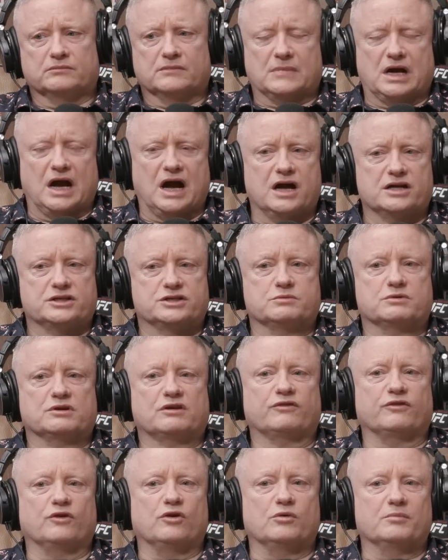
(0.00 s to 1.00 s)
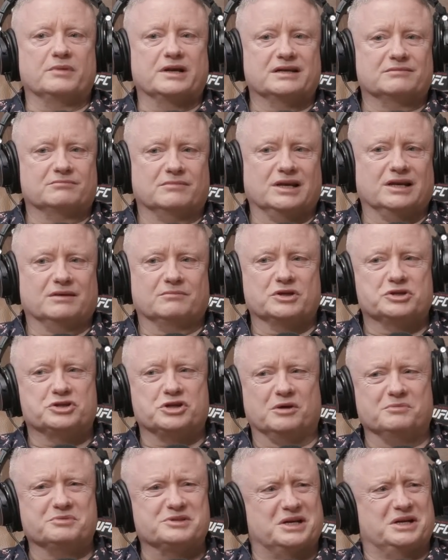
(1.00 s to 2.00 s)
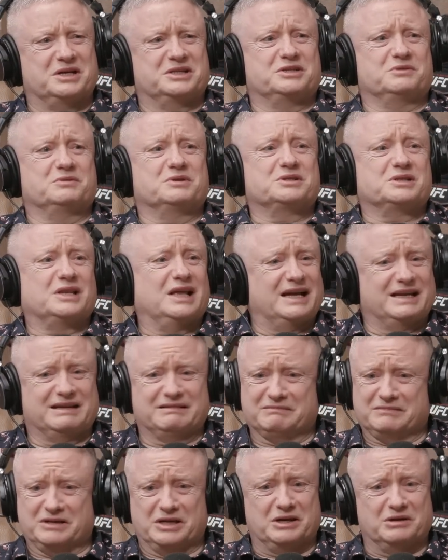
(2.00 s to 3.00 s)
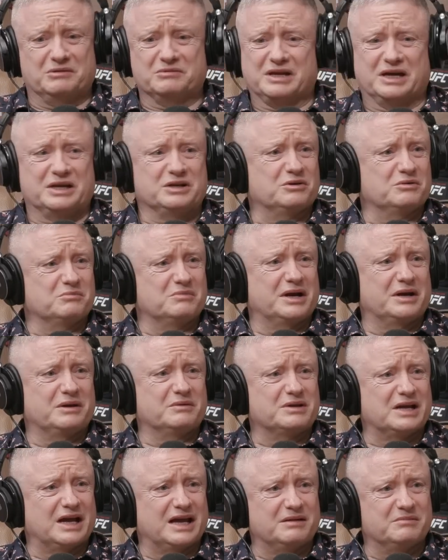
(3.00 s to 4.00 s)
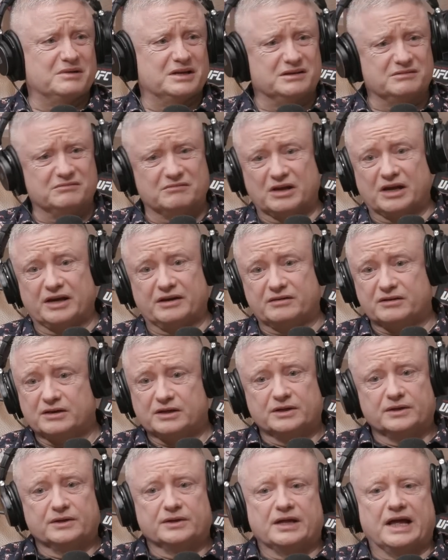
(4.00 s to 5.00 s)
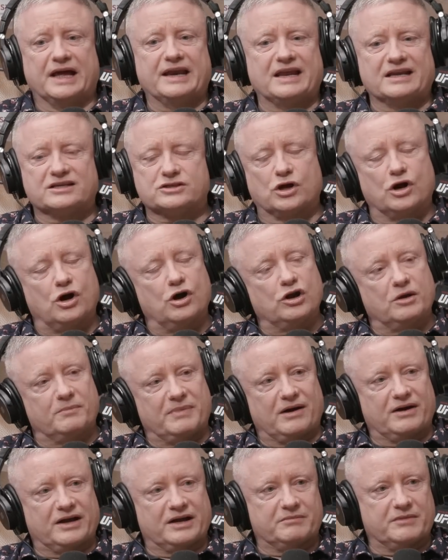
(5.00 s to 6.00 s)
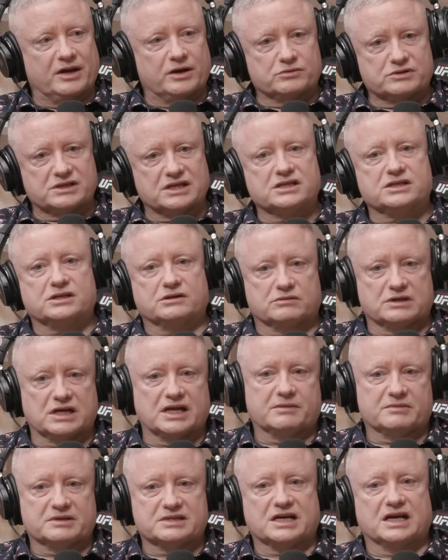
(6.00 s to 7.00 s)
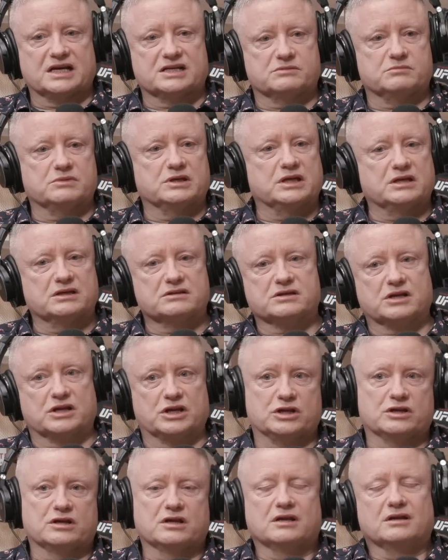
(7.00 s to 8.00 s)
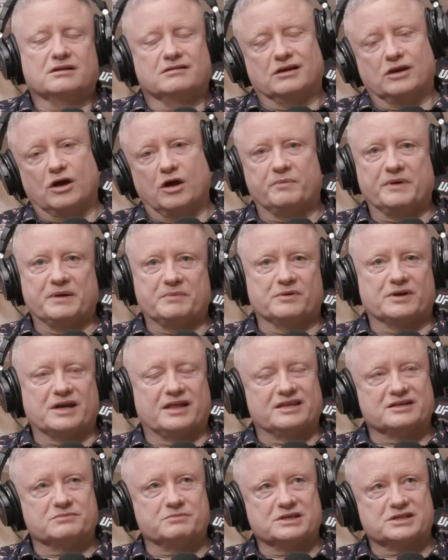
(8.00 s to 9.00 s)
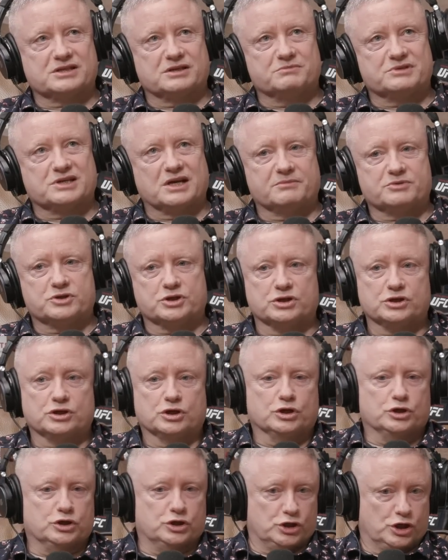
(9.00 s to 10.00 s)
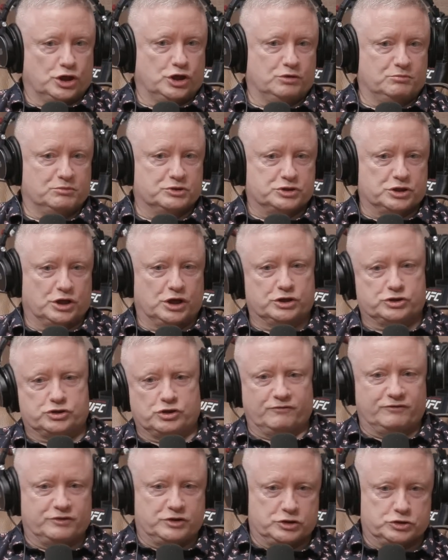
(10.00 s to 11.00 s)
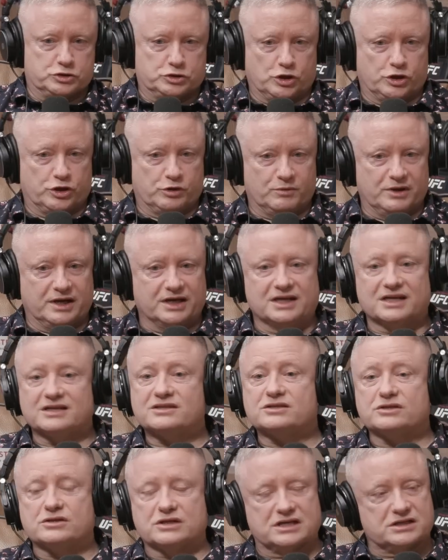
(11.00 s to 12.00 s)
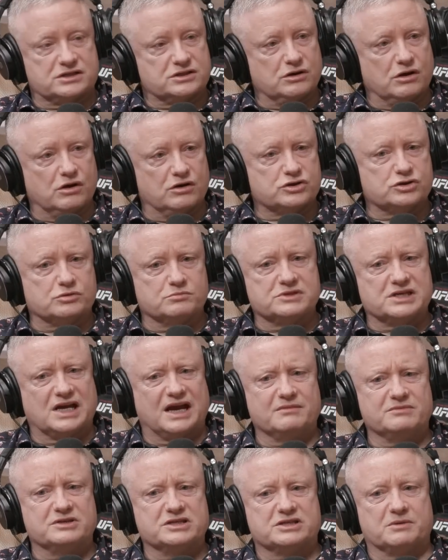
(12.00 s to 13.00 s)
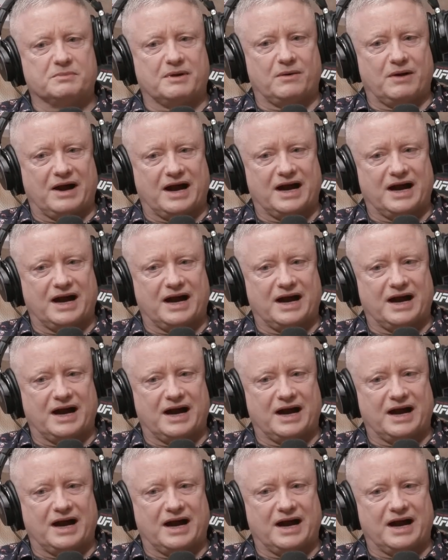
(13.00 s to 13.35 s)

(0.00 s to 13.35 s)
arduous for me. My job's arduous, like, you know, that young man who came in, and it's not all about hypnosis. You know, you hypnotise them, and a lot of people get this misconception: you get hypnotised and everything's gone away. It's not. Sometimes it's about